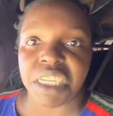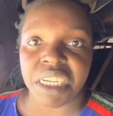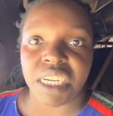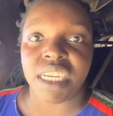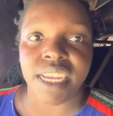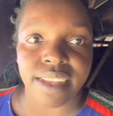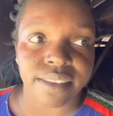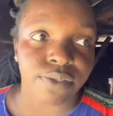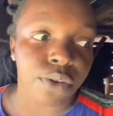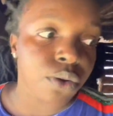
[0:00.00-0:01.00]

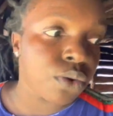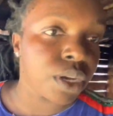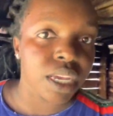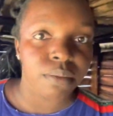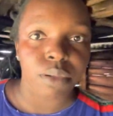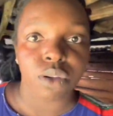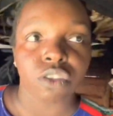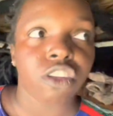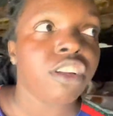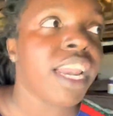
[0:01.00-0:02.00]
ingredients for cooking
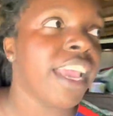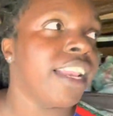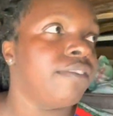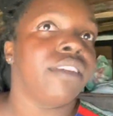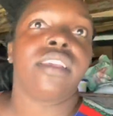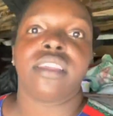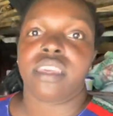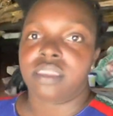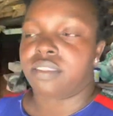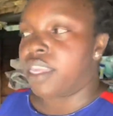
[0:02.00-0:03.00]
because we don't like leaving
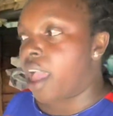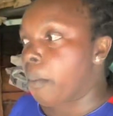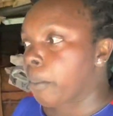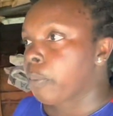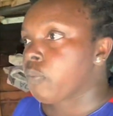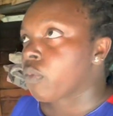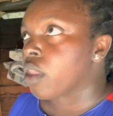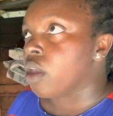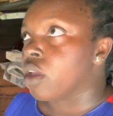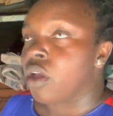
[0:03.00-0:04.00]
things here
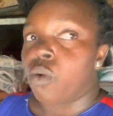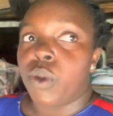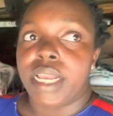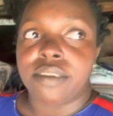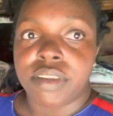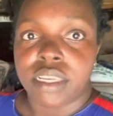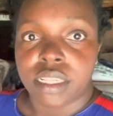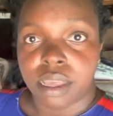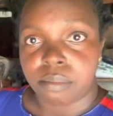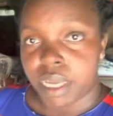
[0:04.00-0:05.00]
we leave it
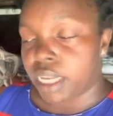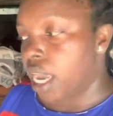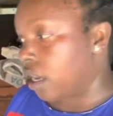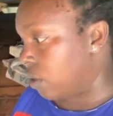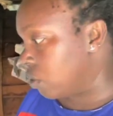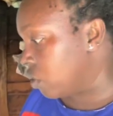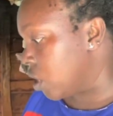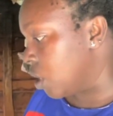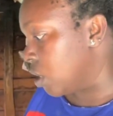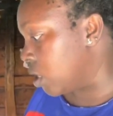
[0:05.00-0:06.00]
in the main house
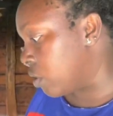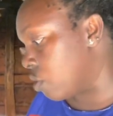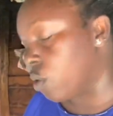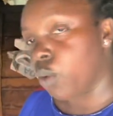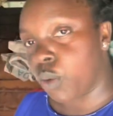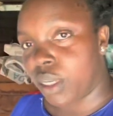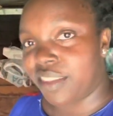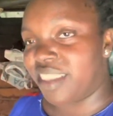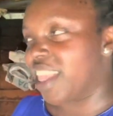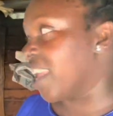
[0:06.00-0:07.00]
so
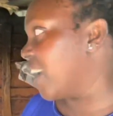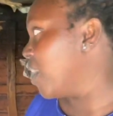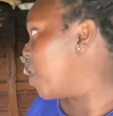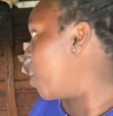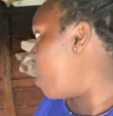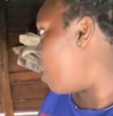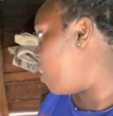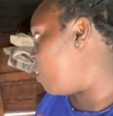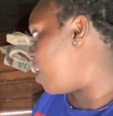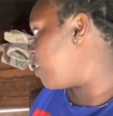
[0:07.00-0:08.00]
it's like
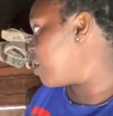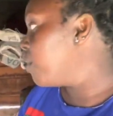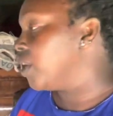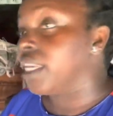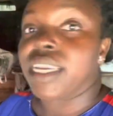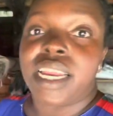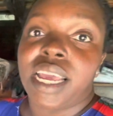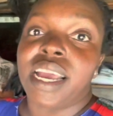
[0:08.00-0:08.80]
i think we need a,